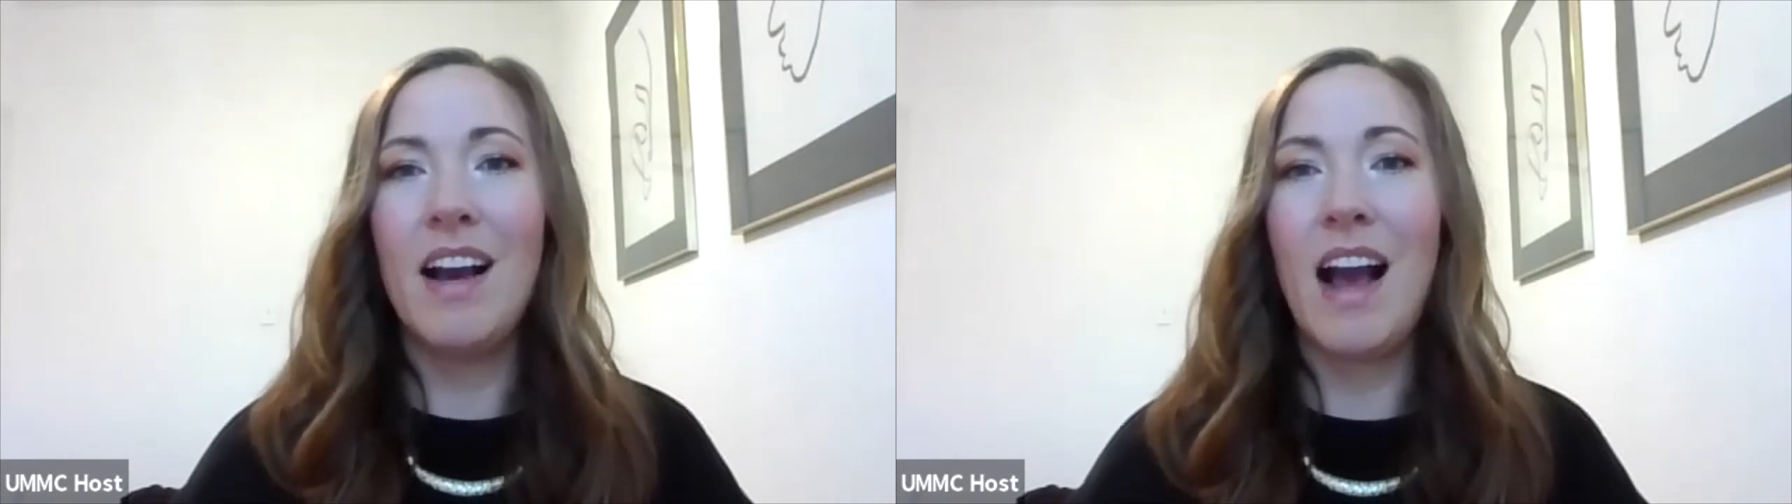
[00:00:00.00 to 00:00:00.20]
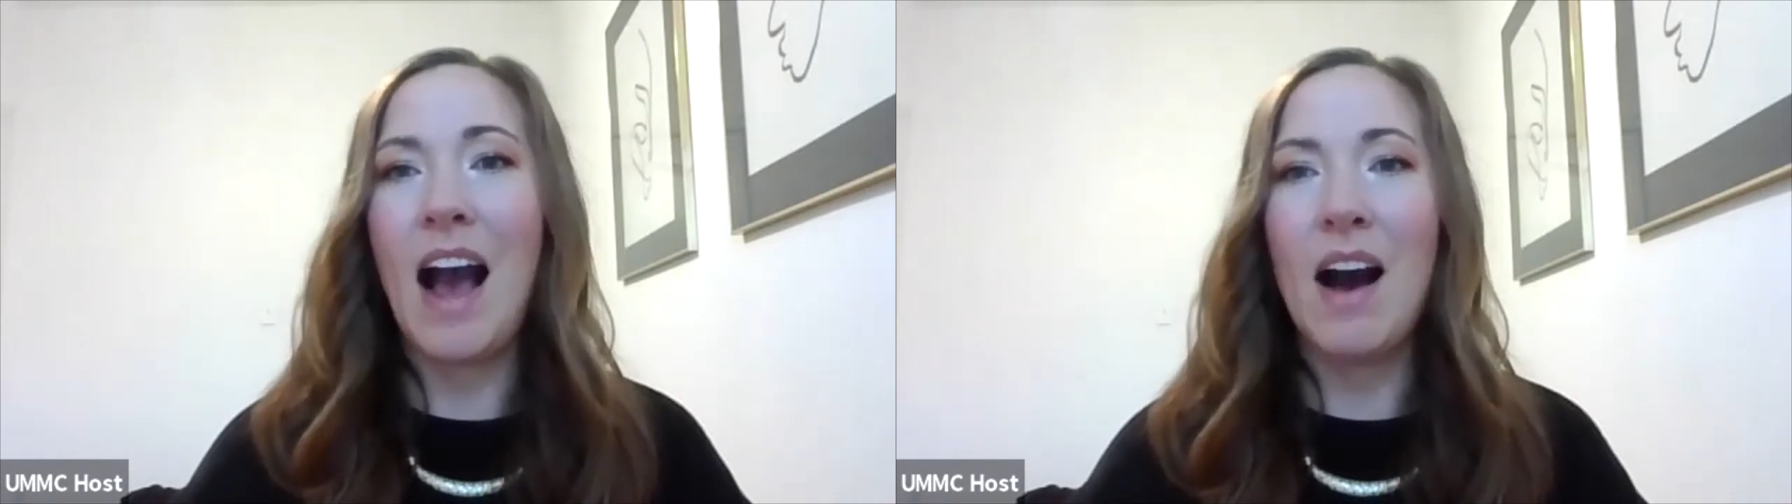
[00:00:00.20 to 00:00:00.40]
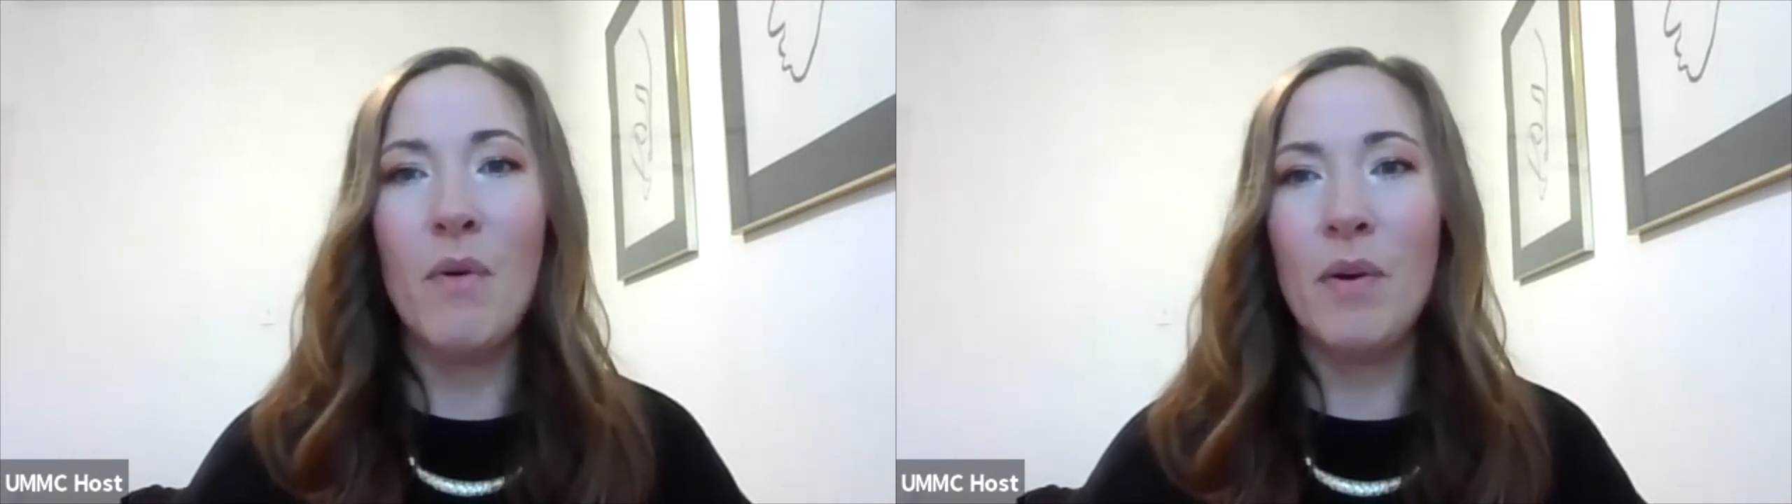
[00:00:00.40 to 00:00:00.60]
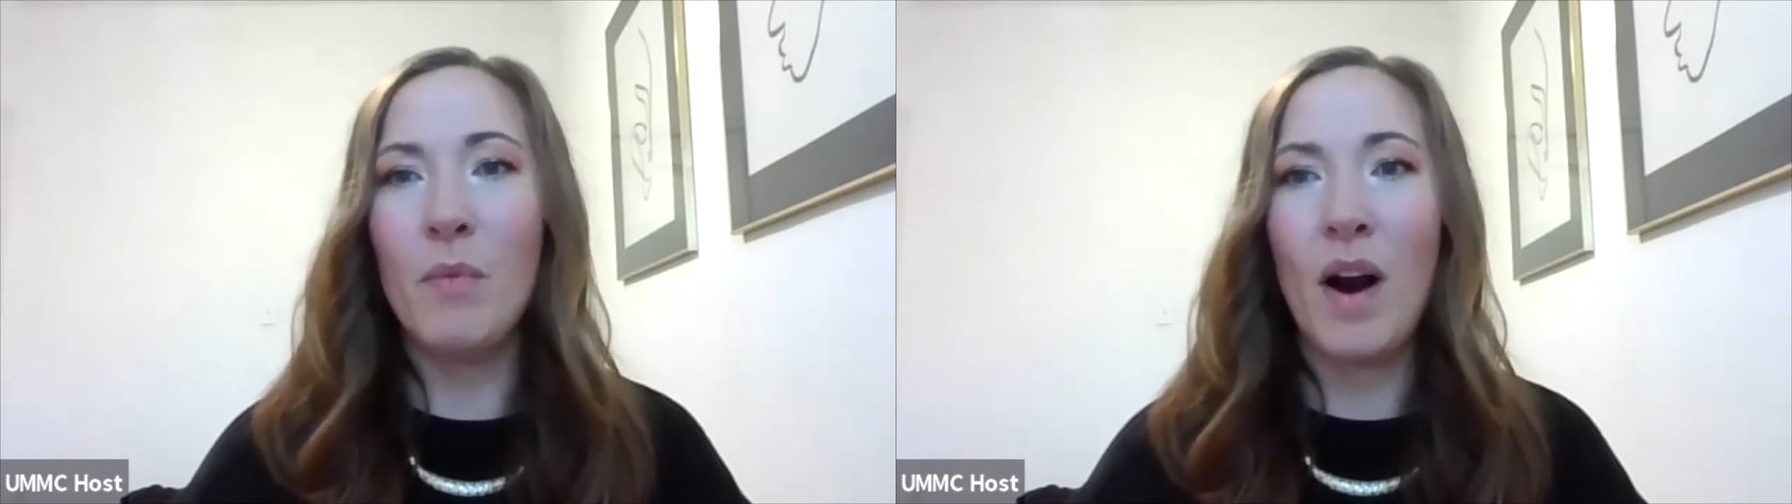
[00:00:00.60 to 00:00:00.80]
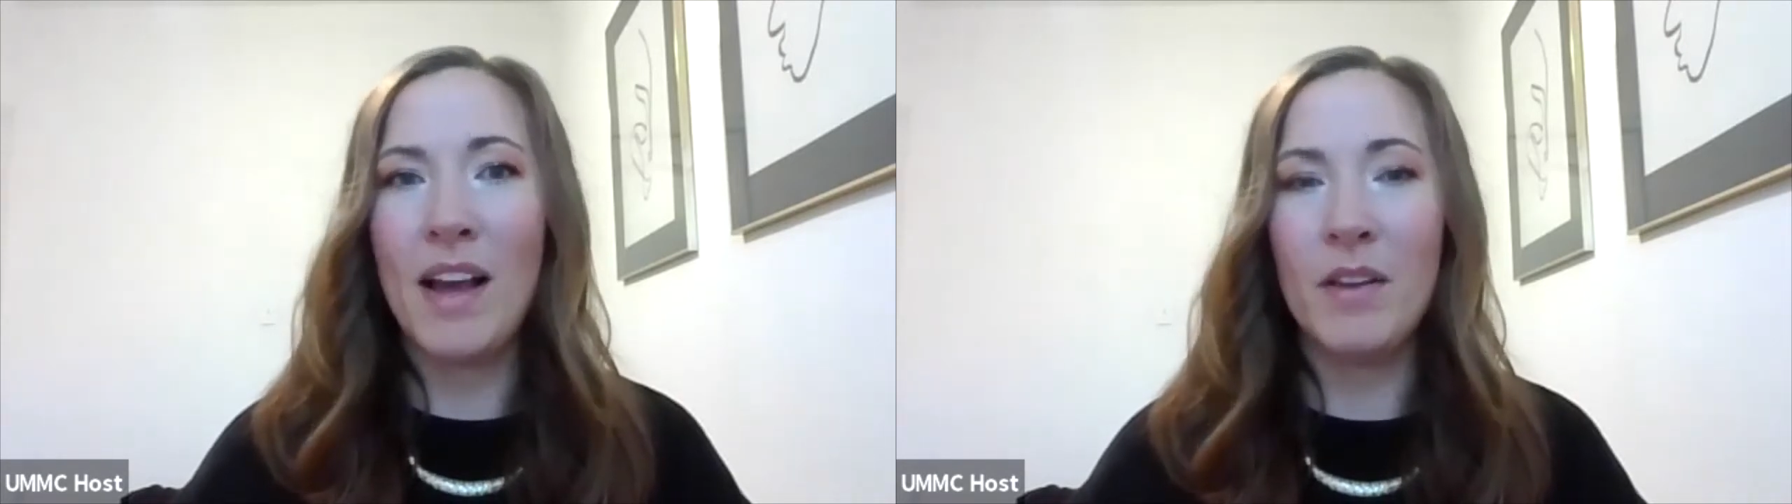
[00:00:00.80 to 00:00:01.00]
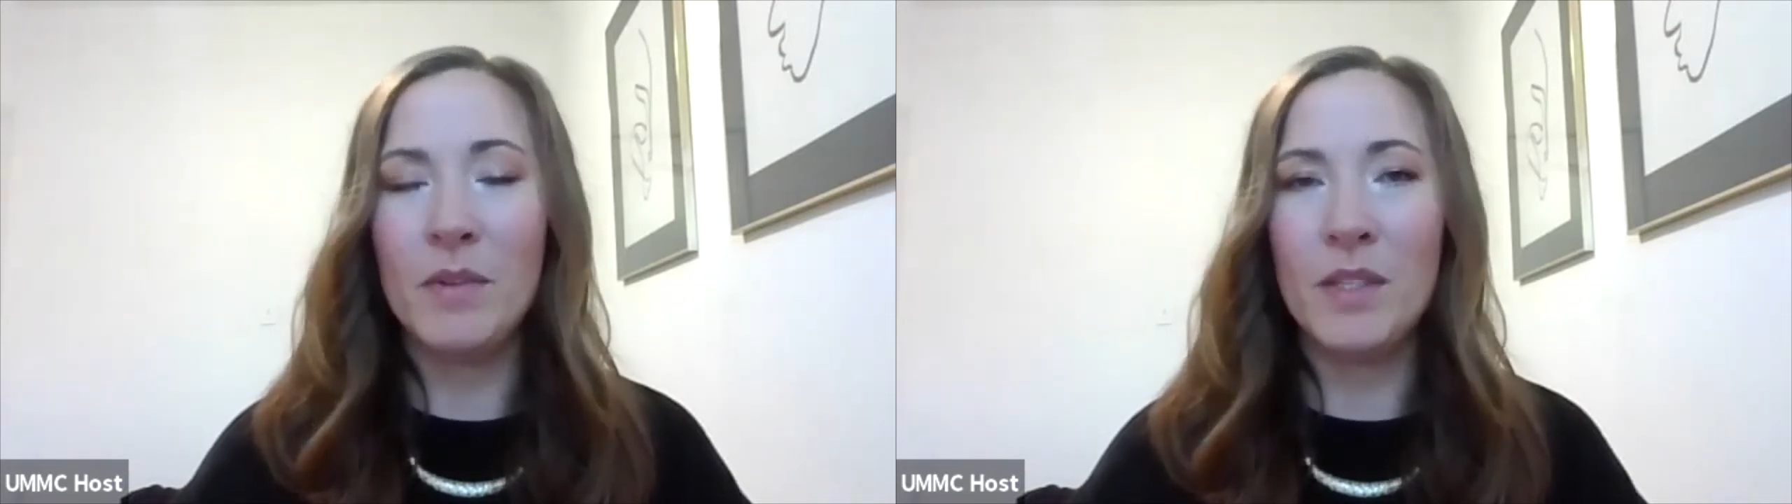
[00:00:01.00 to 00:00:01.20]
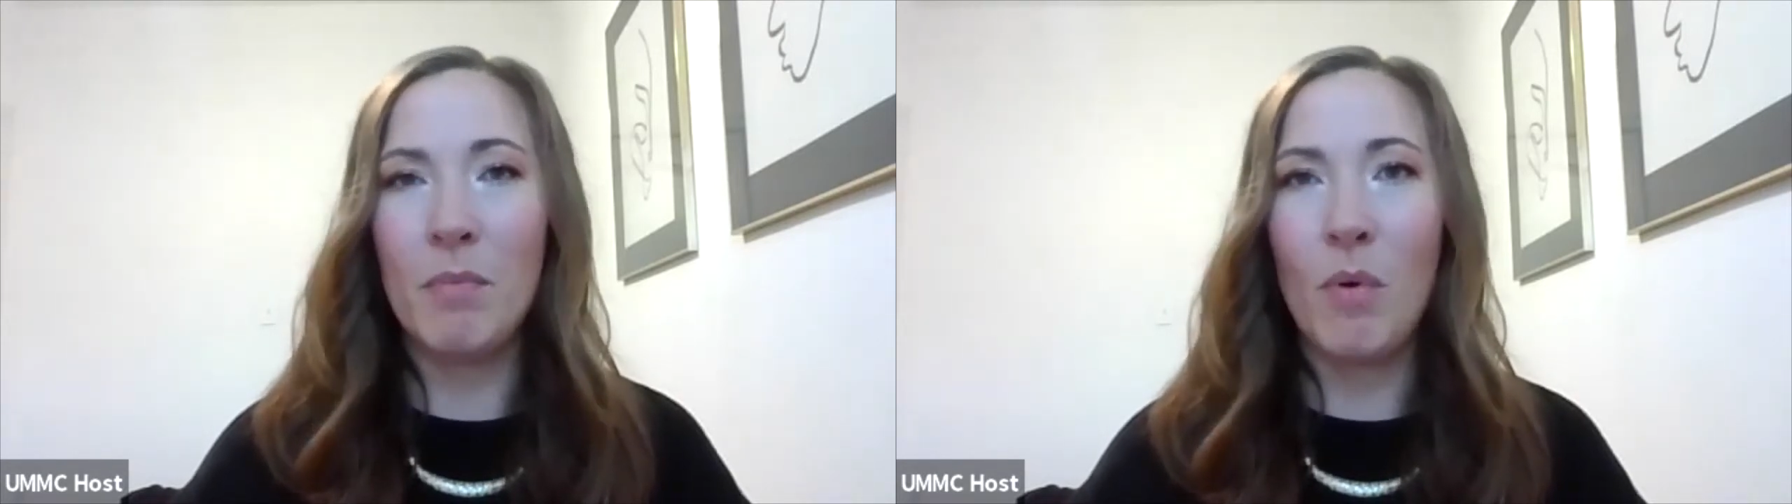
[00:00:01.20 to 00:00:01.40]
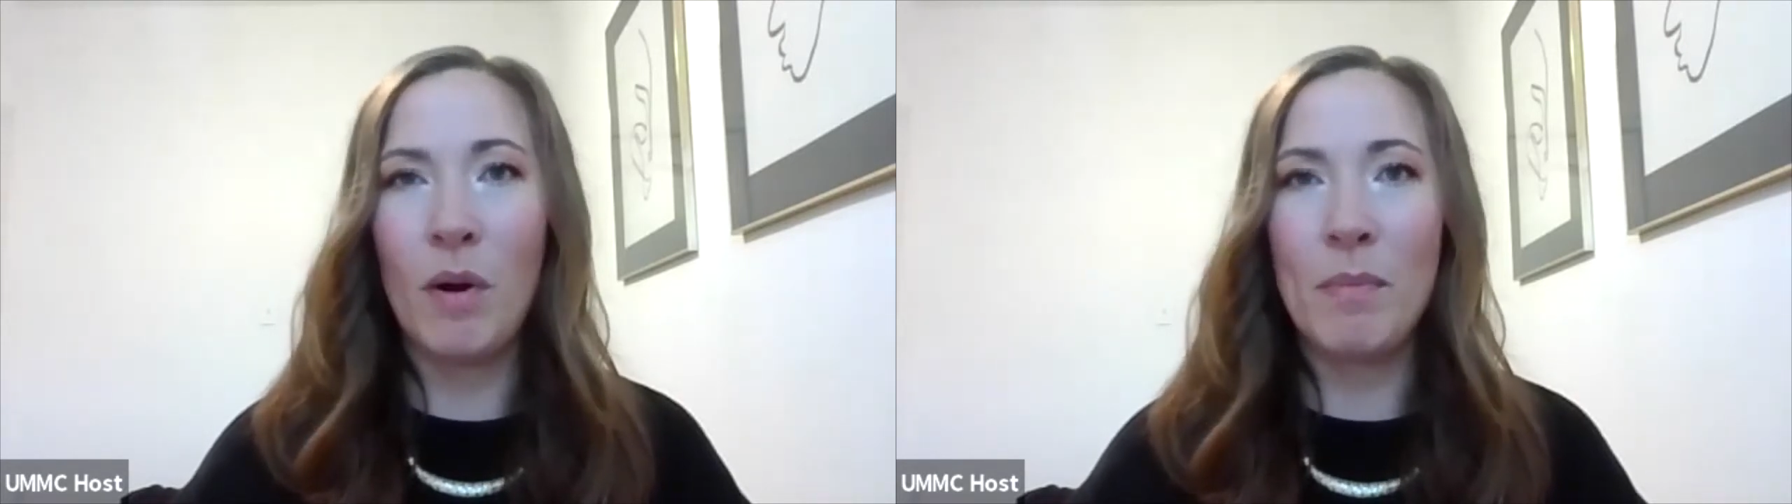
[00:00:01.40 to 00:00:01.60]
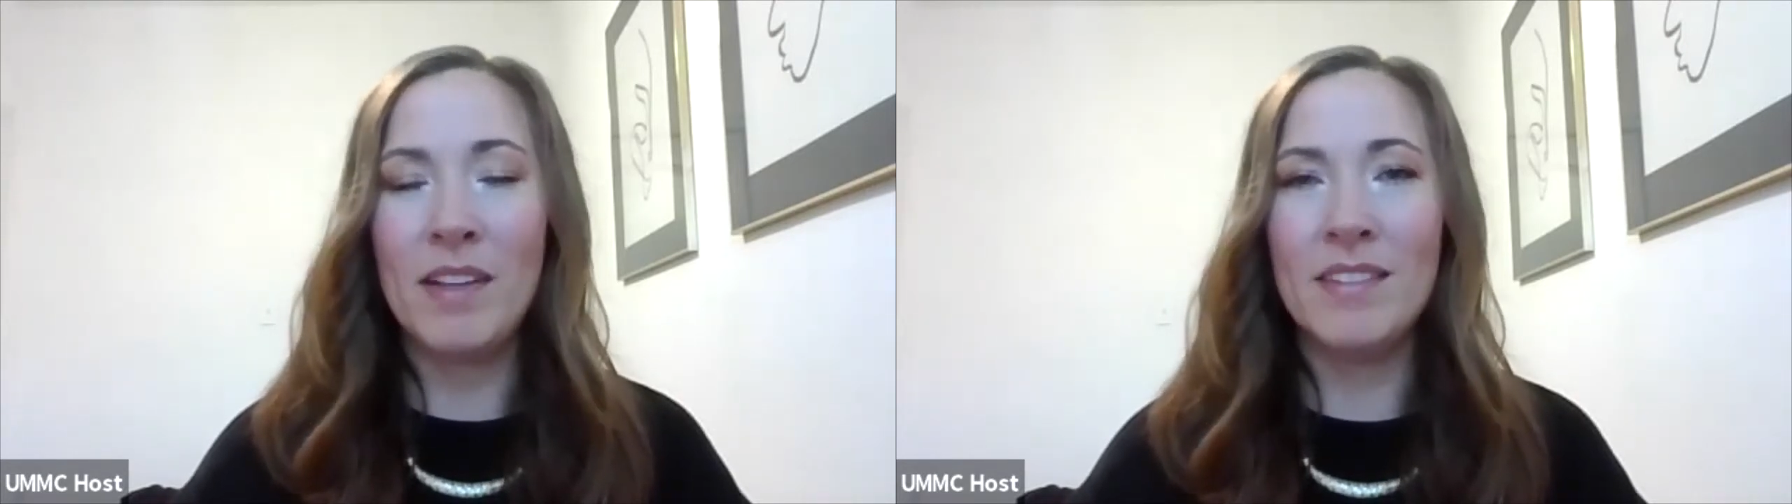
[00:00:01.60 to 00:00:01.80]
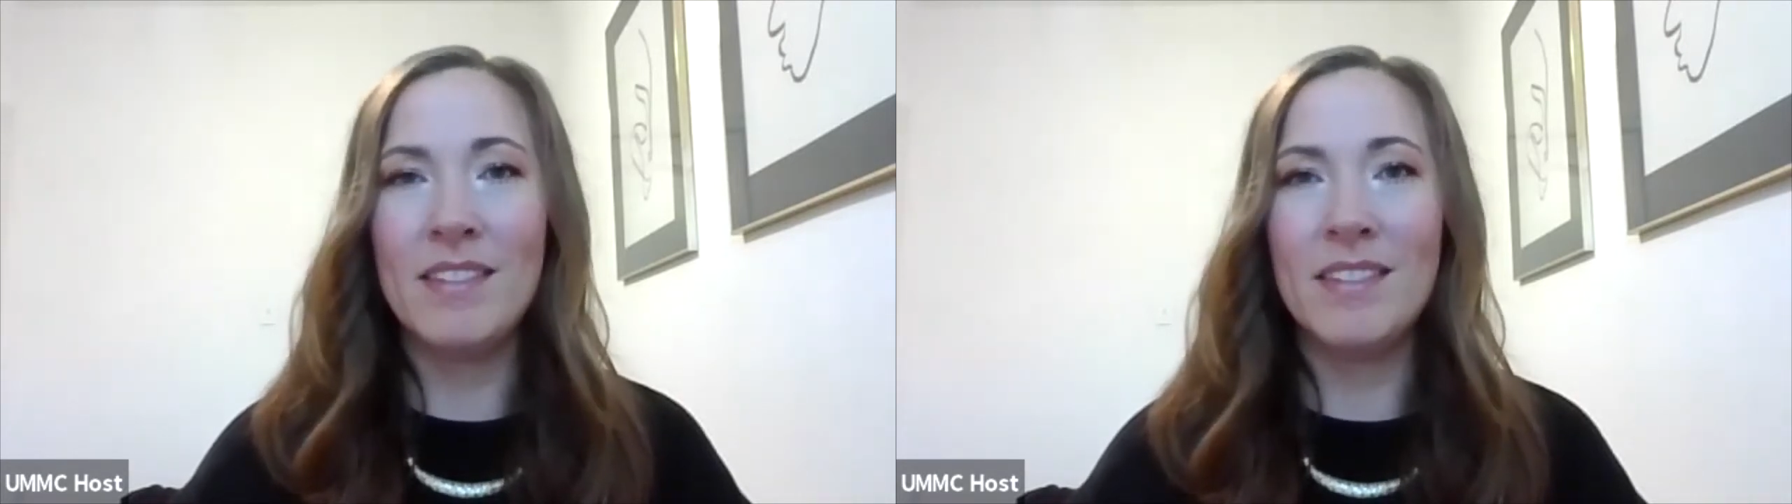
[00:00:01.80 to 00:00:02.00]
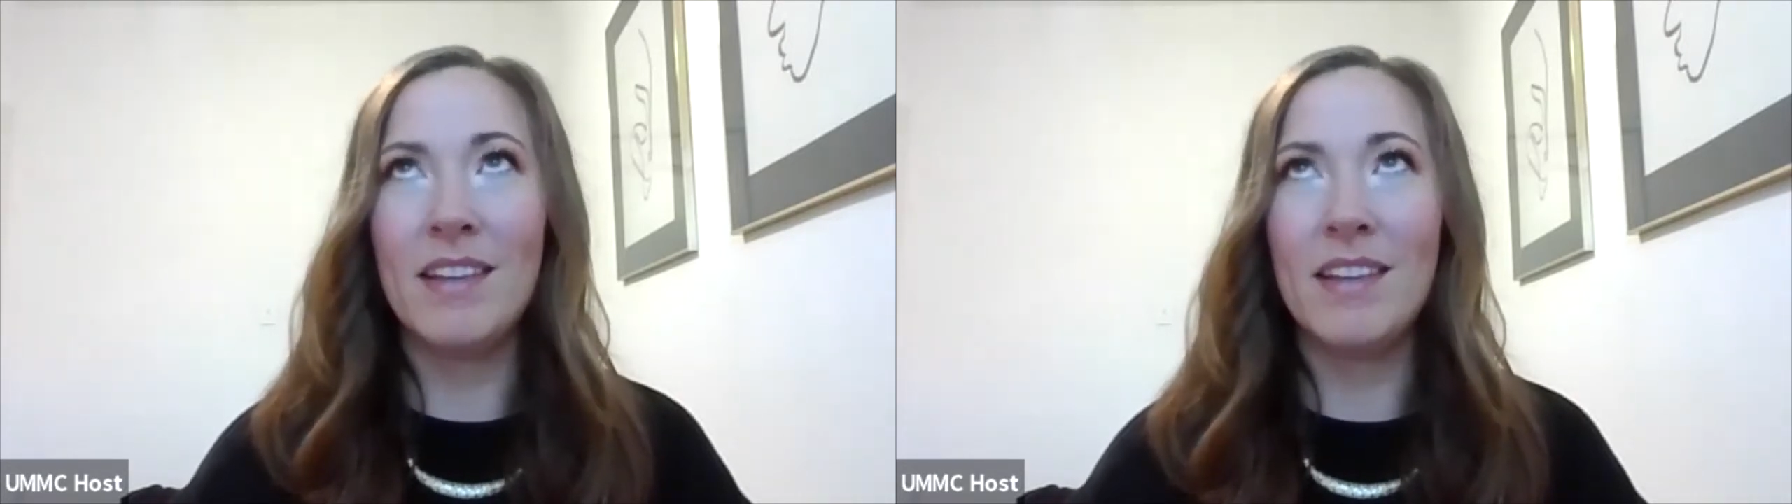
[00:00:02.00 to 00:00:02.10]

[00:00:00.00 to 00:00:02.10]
how and why those appointments